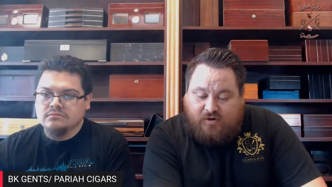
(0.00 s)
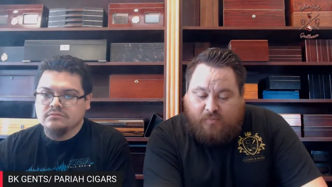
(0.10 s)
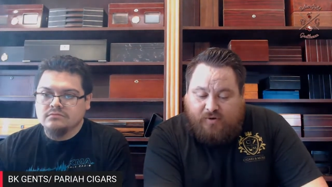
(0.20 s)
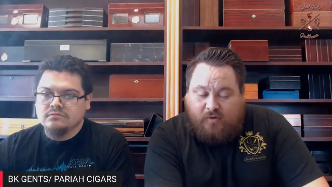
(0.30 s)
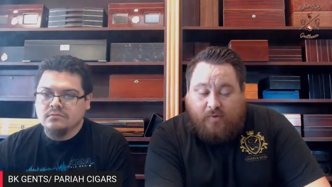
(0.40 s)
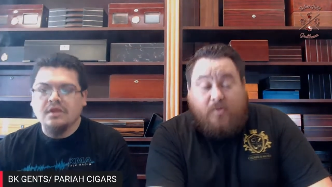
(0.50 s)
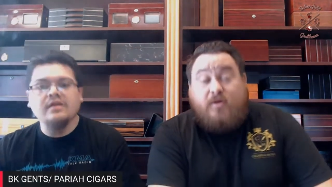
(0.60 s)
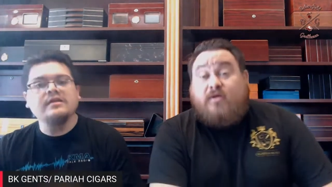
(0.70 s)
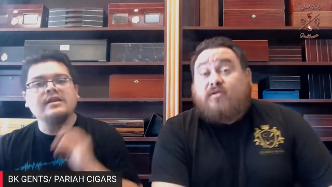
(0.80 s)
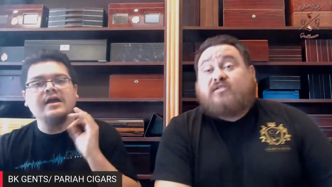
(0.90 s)
Speaker 1: grown Perdomo.
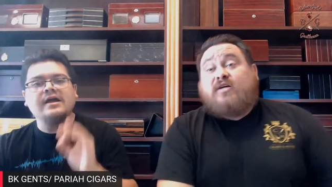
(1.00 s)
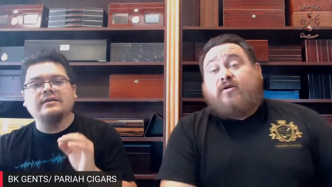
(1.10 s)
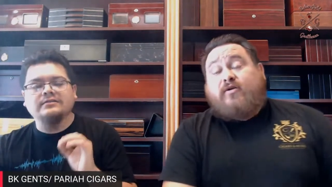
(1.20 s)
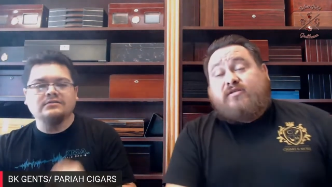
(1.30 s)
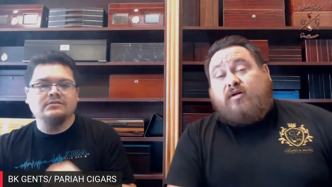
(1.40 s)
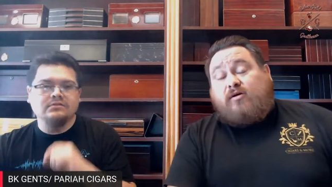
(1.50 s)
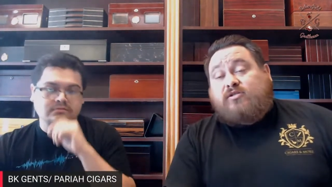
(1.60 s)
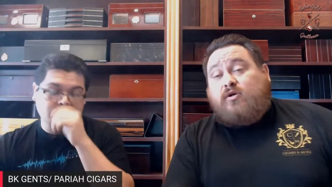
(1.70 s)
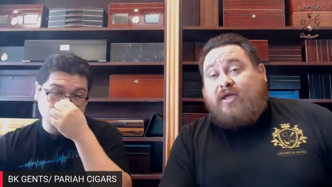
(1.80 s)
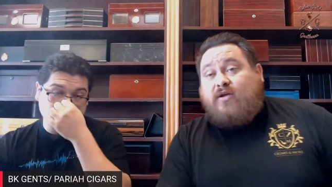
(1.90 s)
The nice. sun grown is
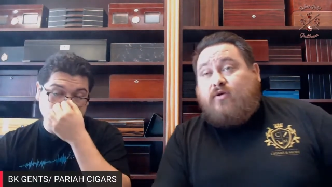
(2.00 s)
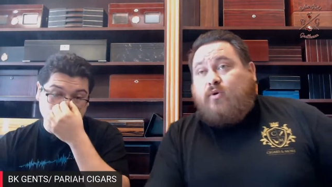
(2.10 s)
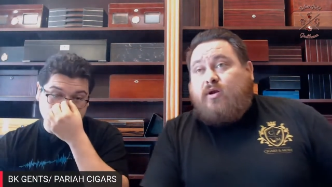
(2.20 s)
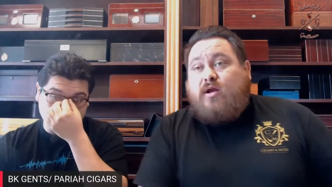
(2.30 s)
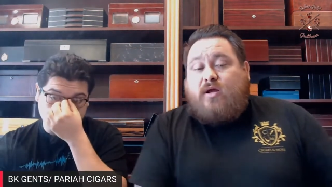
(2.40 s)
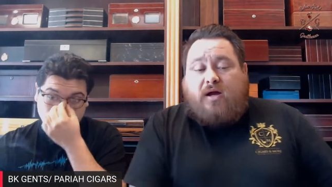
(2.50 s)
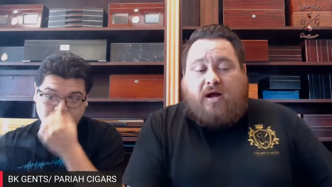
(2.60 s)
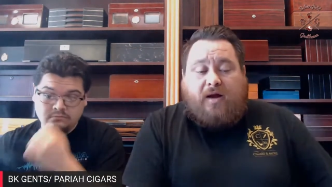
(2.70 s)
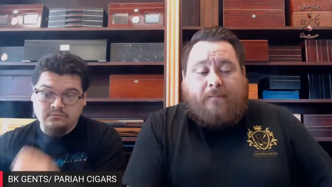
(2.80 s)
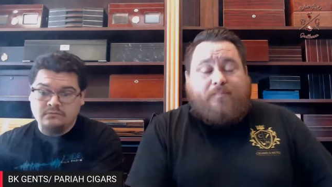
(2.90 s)
also a good one,
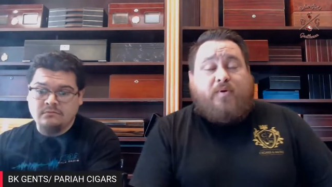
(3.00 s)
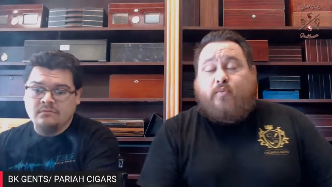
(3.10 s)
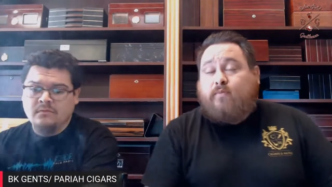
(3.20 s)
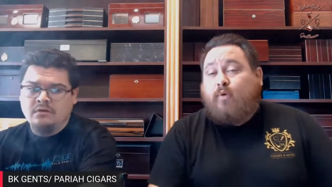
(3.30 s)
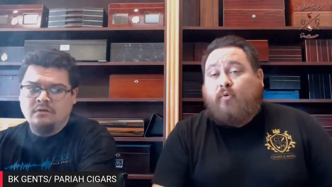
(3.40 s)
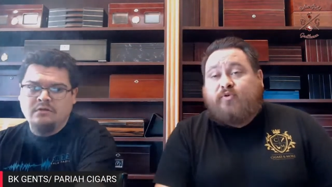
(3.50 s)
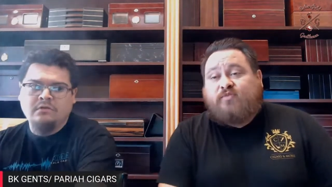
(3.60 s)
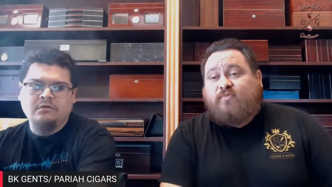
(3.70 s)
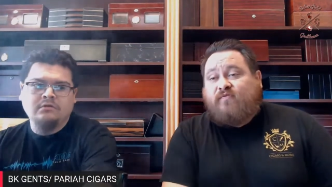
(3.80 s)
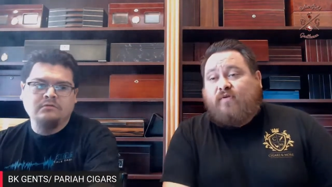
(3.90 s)
um, but we both just
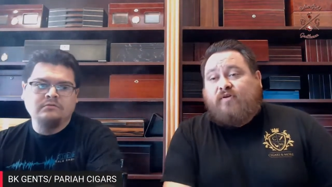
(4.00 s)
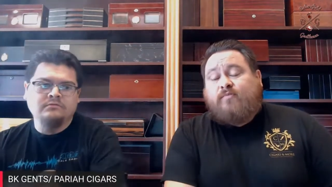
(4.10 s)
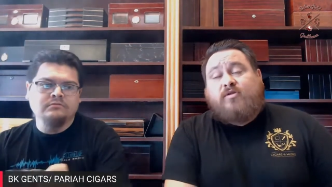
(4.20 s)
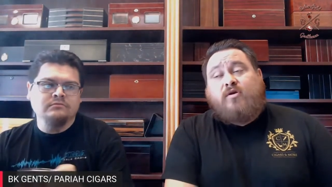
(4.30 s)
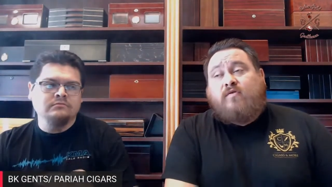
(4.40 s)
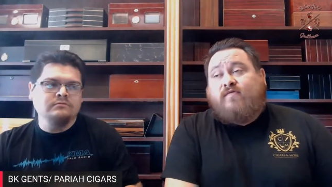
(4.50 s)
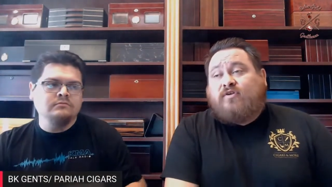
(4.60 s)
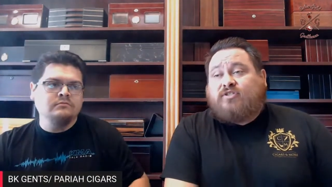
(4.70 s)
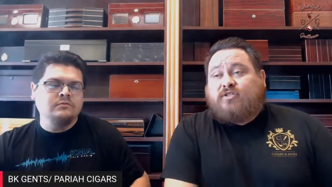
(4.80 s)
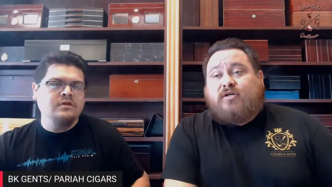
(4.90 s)
preferred the Maduro
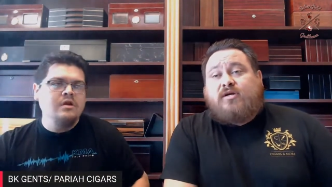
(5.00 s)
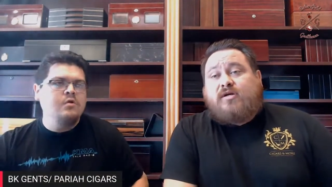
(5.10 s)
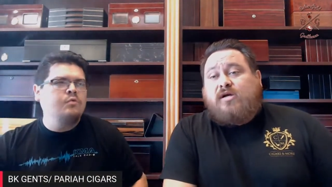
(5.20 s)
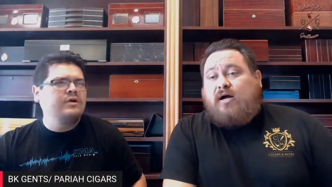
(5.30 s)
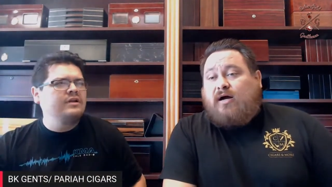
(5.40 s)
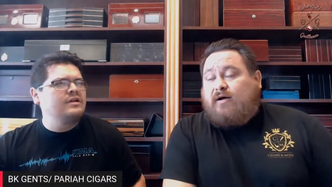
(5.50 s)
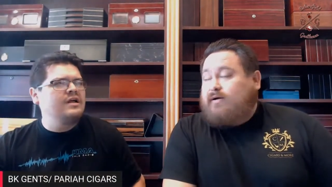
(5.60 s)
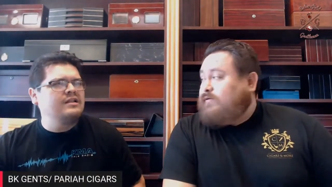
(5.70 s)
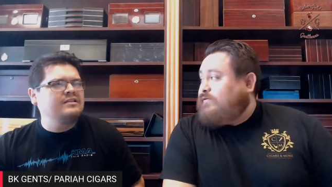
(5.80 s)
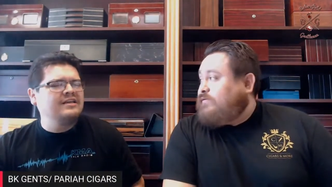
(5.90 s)
version. What? Uh,
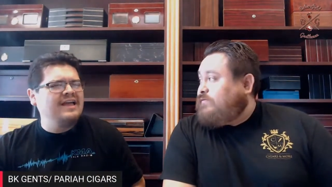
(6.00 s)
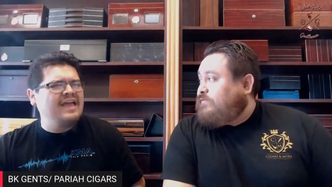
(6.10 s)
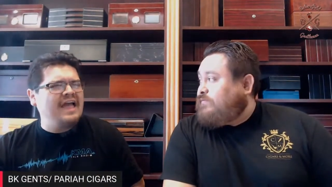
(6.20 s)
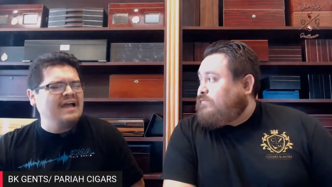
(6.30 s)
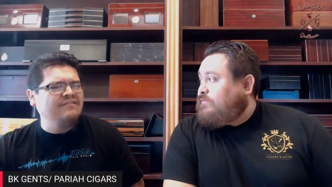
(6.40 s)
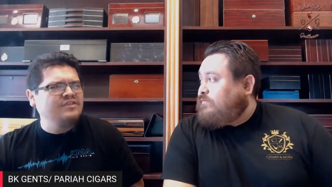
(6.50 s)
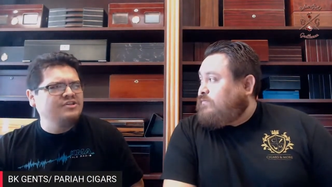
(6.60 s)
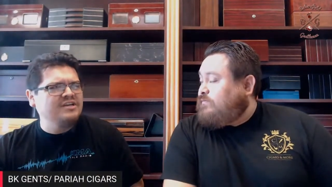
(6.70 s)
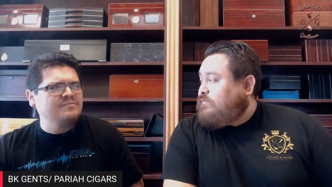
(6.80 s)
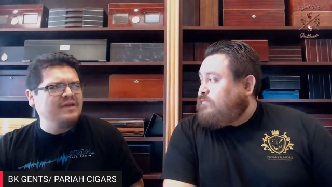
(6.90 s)
Speaker 2: Did I have the
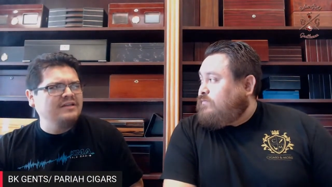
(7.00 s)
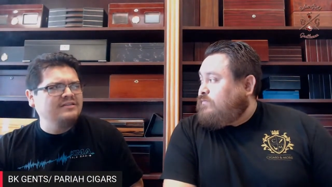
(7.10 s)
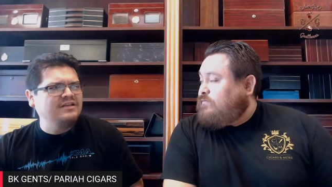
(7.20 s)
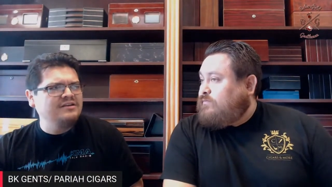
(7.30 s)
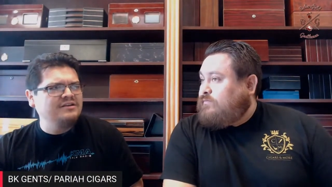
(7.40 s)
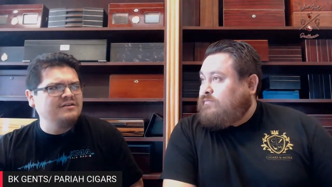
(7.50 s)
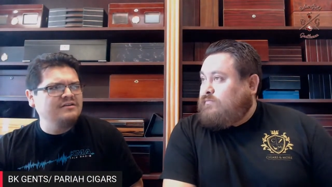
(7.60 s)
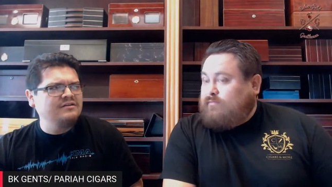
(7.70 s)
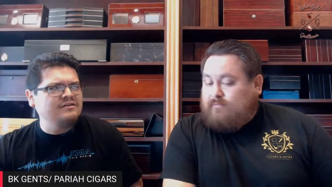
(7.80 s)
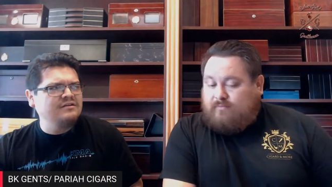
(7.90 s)
champagne 10 year?
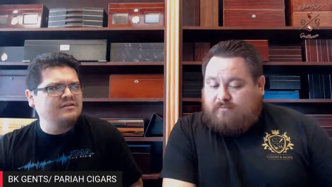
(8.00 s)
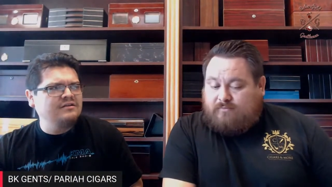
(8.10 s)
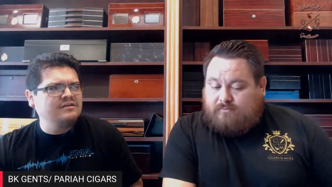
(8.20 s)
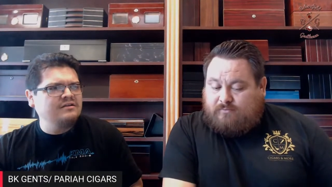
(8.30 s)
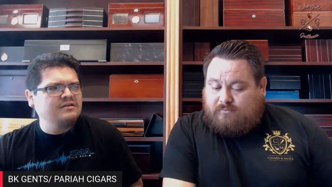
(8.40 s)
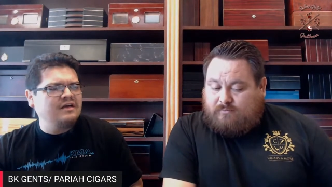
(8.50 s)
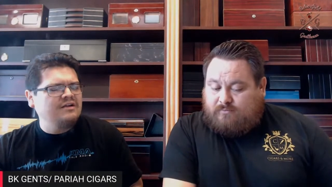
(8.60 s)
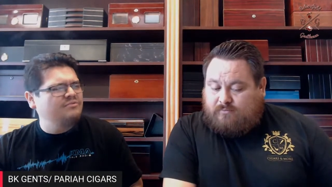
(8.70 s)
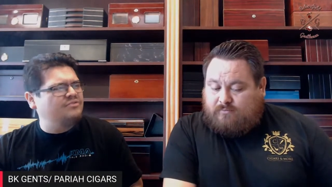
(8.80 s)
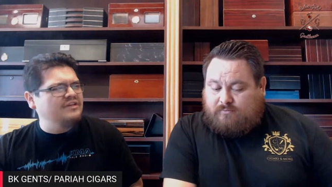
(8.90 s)
I
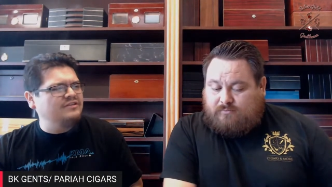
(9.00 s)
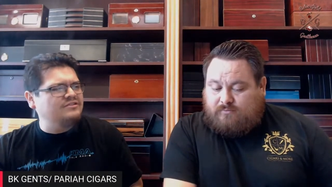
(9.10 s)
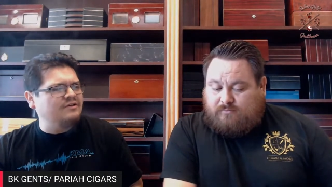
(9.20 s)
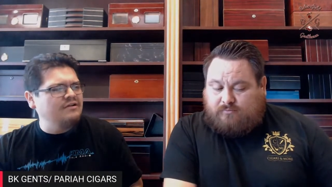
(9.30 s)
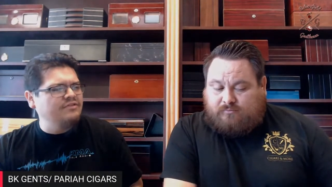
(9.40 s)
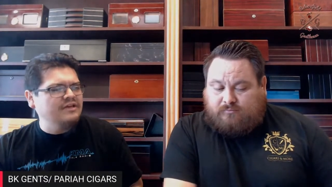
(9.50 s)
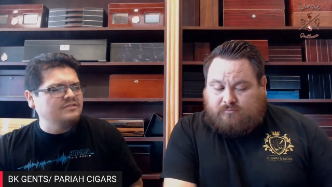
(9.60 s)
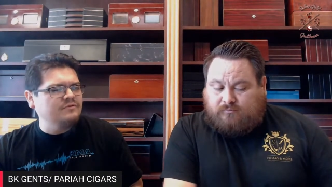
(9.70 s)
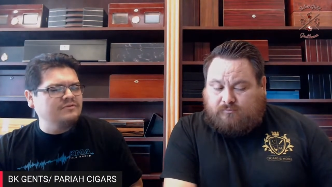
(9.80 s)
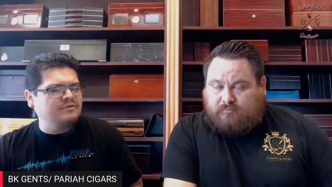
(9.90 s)
don't think so. I don't think I
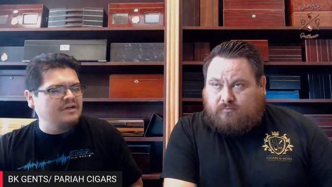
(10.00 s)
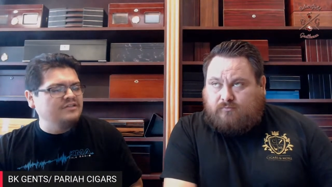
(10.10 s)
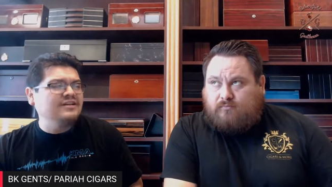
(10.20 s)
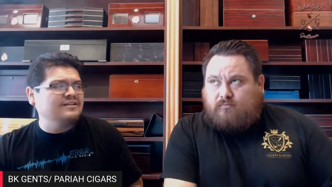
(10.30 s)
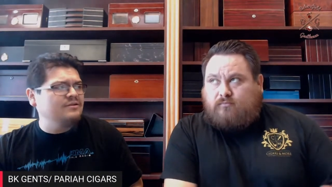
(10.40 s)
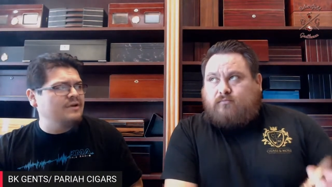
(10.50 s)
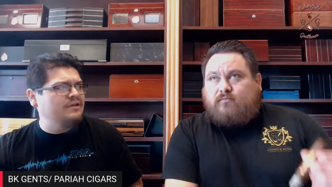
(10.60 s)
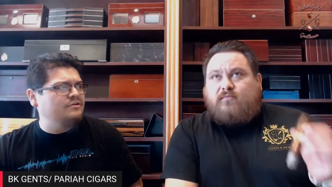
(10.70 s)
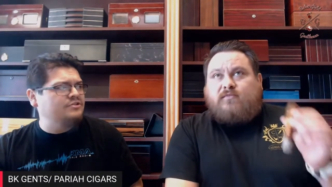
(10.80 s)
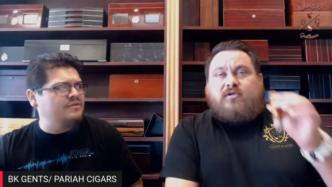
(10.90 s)
smoked that one. I just like the
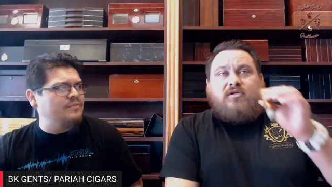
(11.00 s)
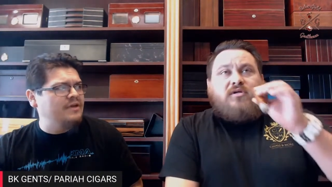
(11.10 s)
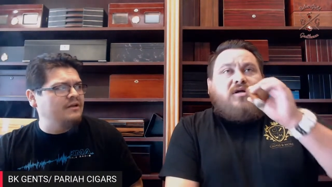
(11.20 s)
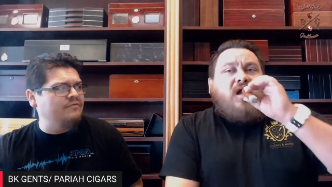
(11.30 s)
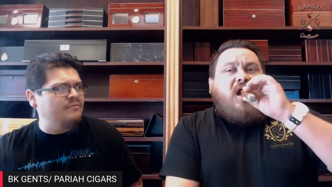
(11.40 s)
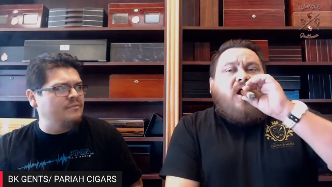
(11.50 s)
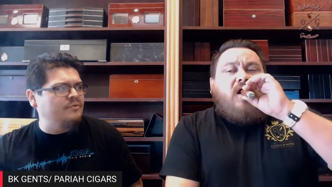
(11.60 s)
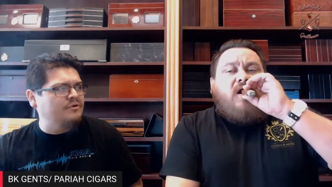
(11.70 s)
regular champagne, if I remember